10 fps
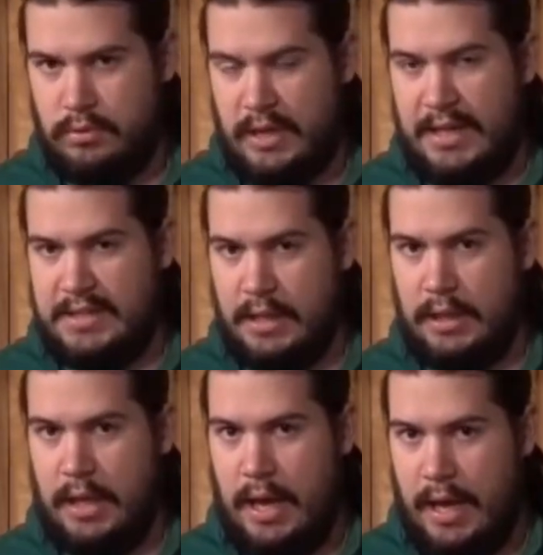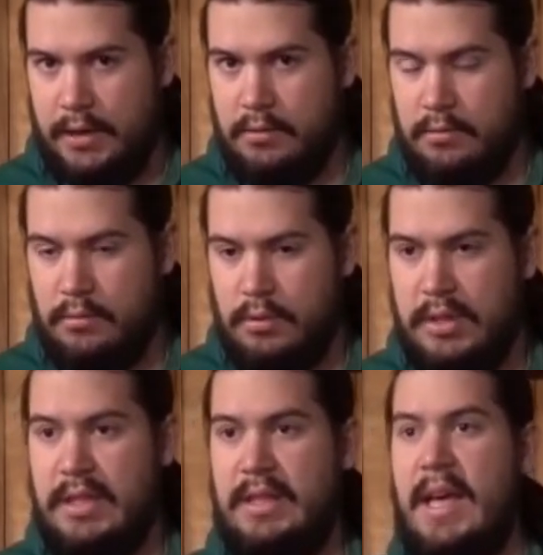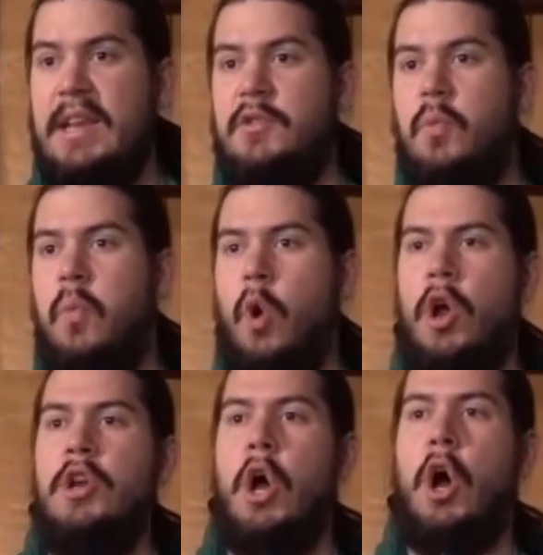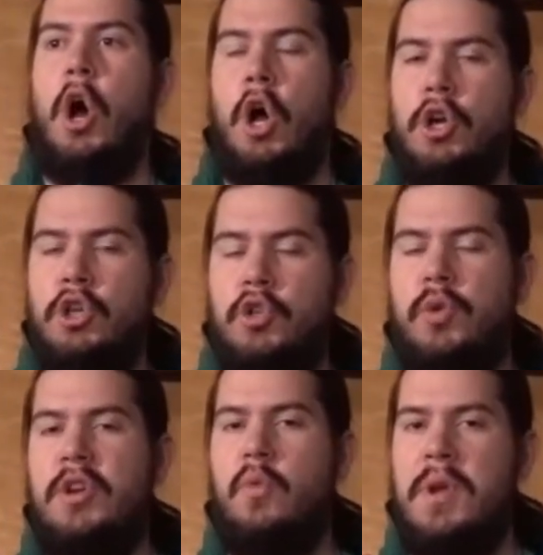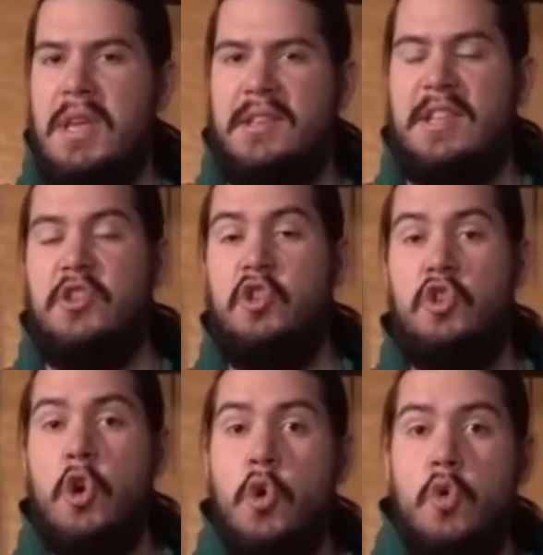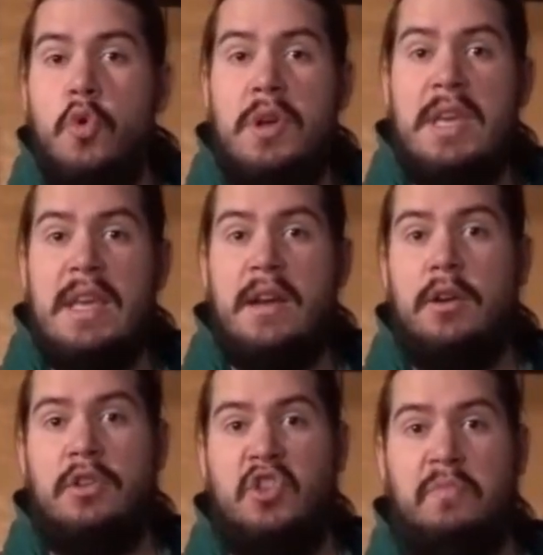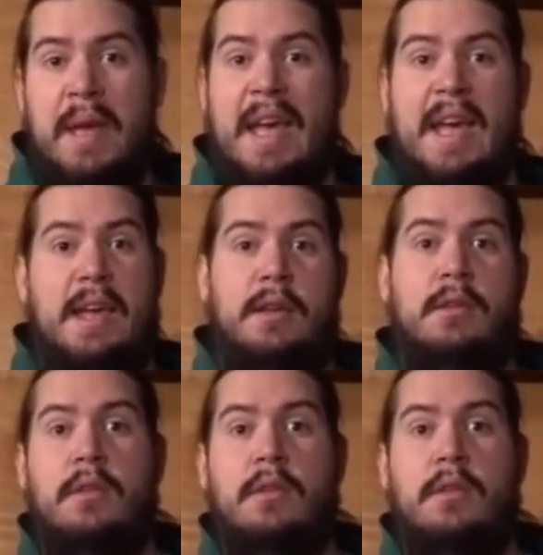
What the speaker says: That's a lot. That is 100 weeks. That's 2 years of pay.